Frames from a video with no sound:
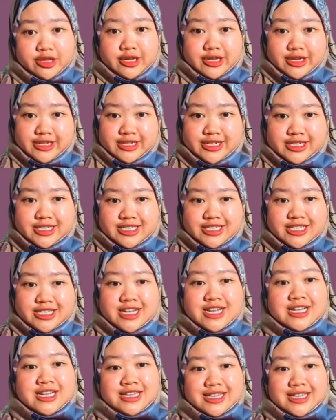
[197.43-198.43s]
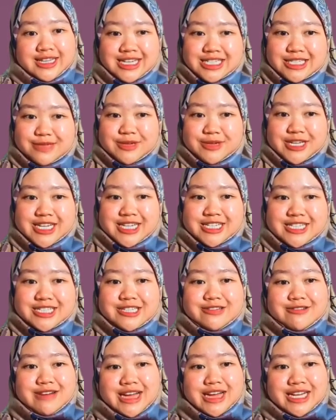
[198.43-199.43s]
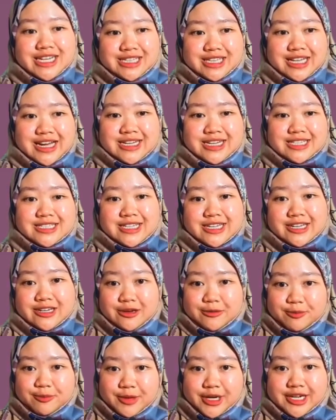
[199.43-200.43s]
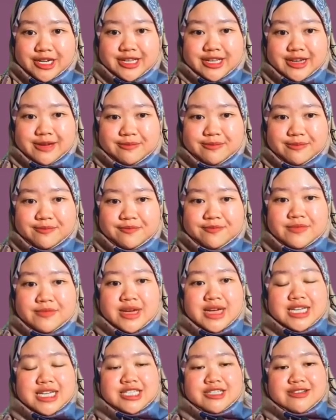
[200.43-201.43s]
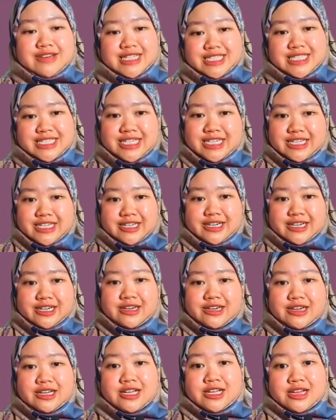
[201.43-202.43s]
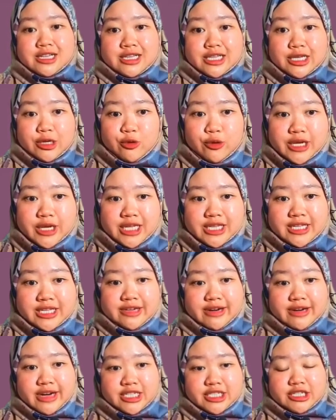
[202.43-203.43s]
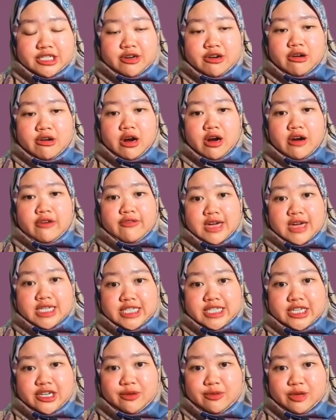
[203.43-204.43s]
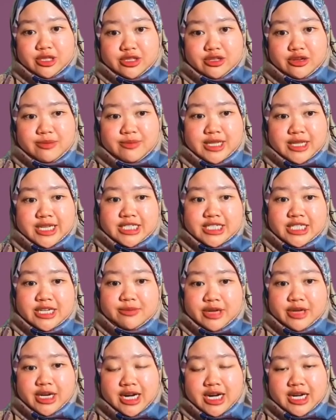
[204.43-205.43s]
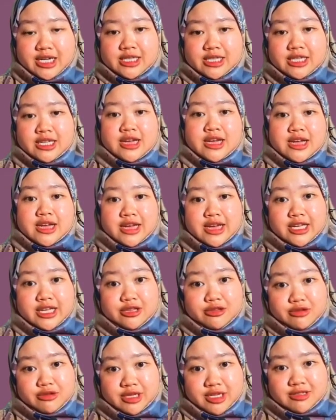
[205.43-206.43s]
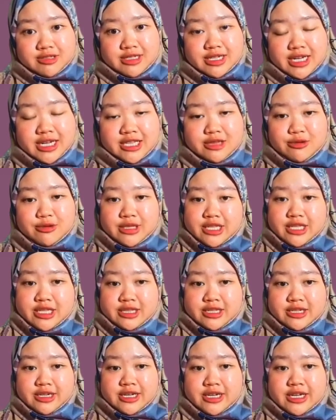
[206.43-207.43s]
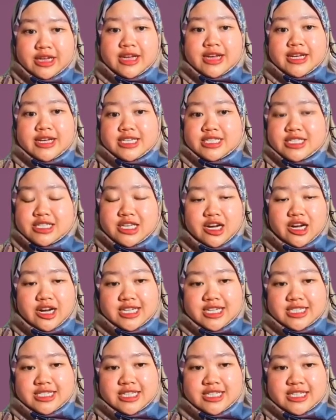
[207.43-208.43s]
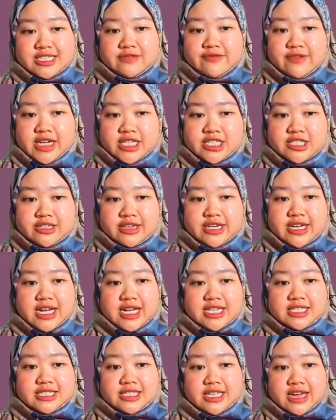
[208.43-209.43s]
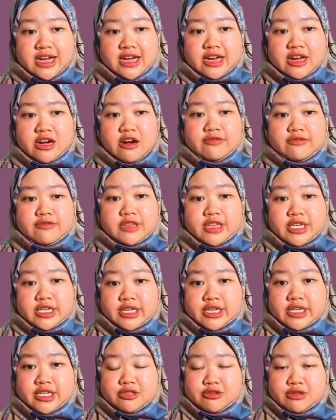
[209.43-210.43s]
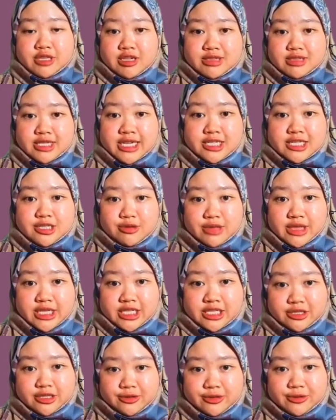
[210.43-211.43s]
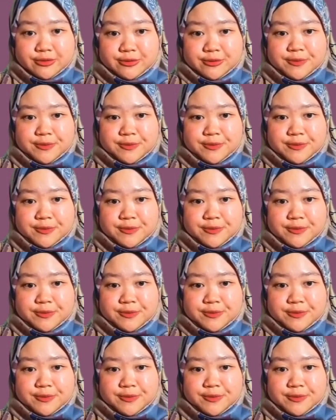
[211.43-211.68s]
years, let's begin to analyze and compare them. As you can see here, liquidity ratio of Ajinomoto Malaysia Berhad in 2023 is not as satisfactory as that of the year 2022.